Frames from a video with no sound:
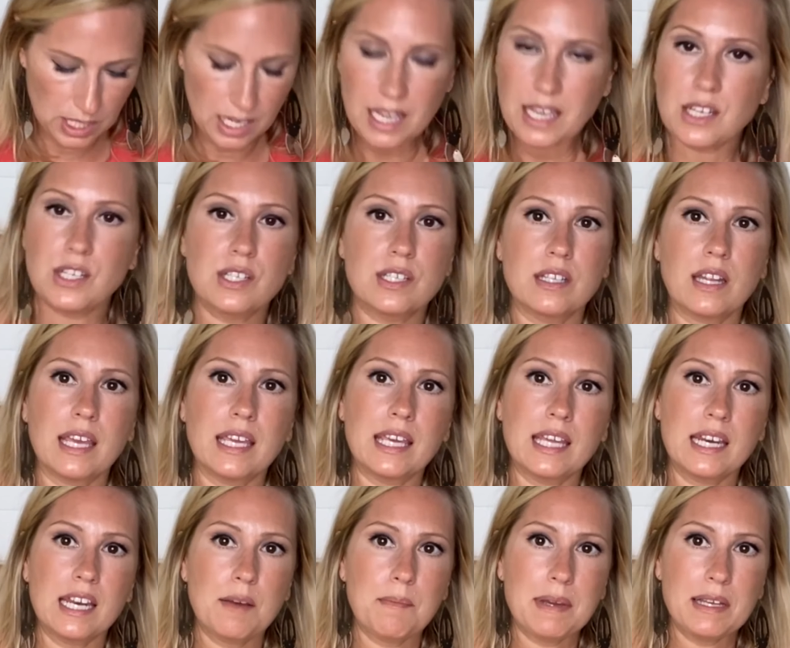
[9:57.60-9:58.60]
agent, I get it
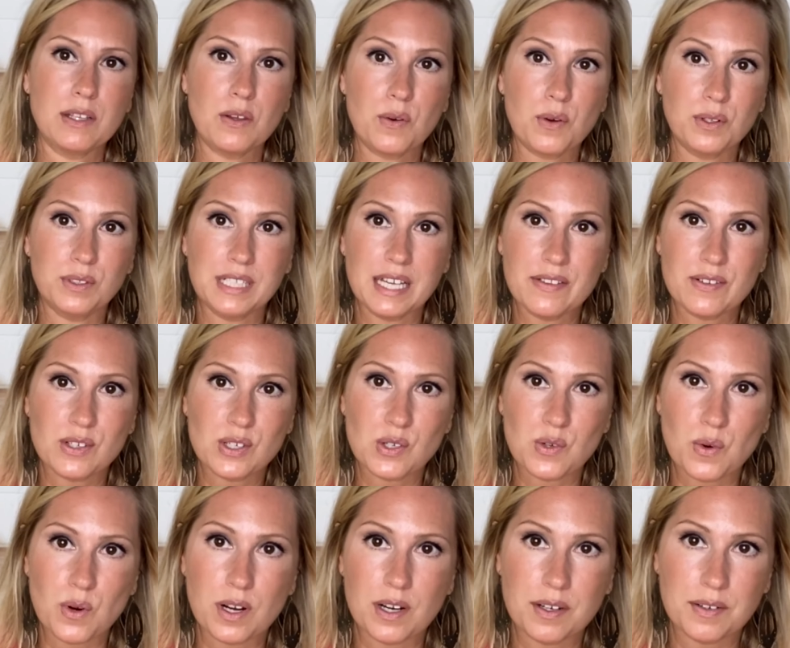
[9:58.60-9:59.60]
at my local leather
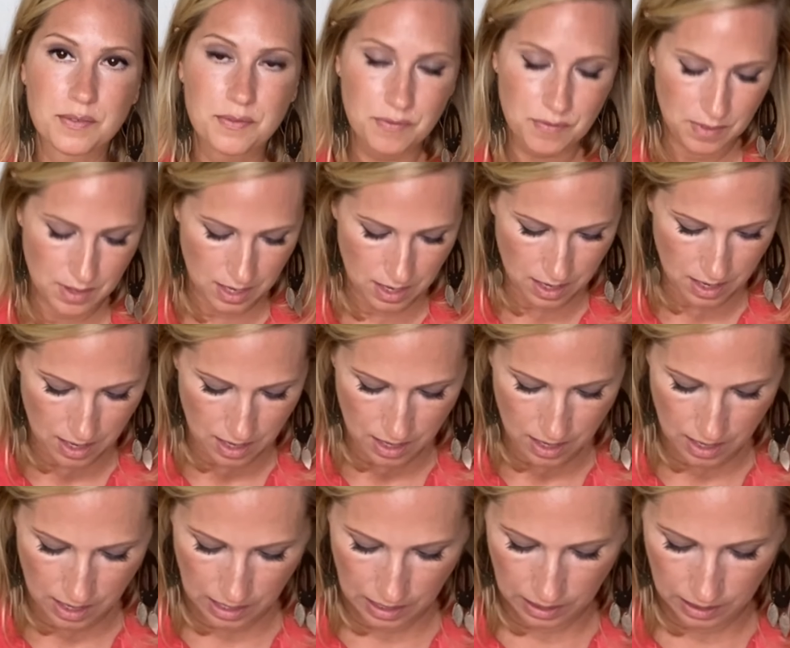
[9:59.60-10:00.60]
store,
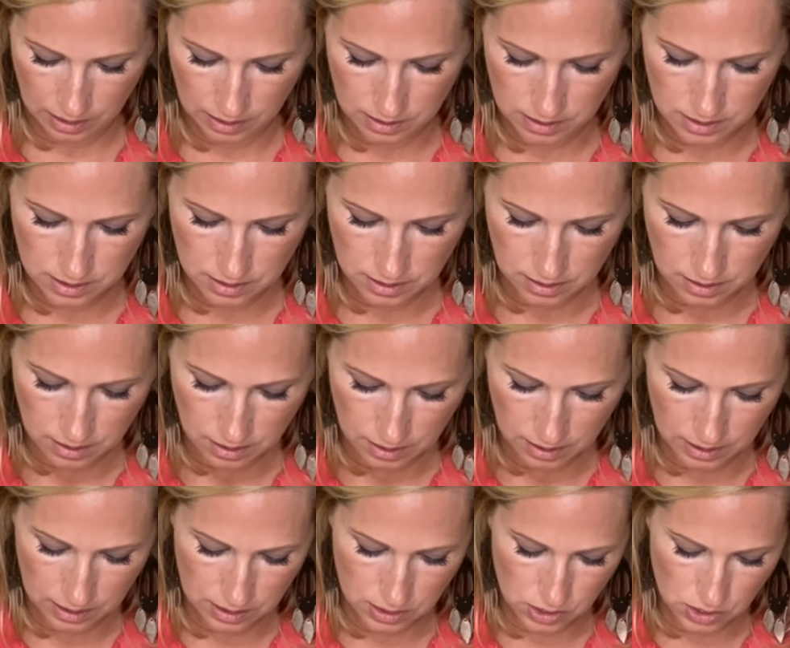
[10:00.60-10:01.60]
and
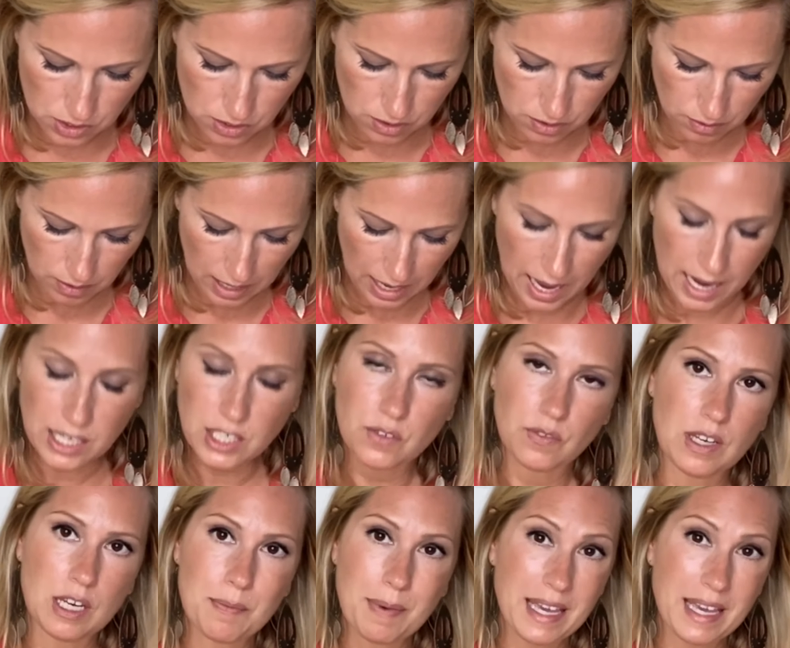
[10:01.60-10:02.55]
it's activated by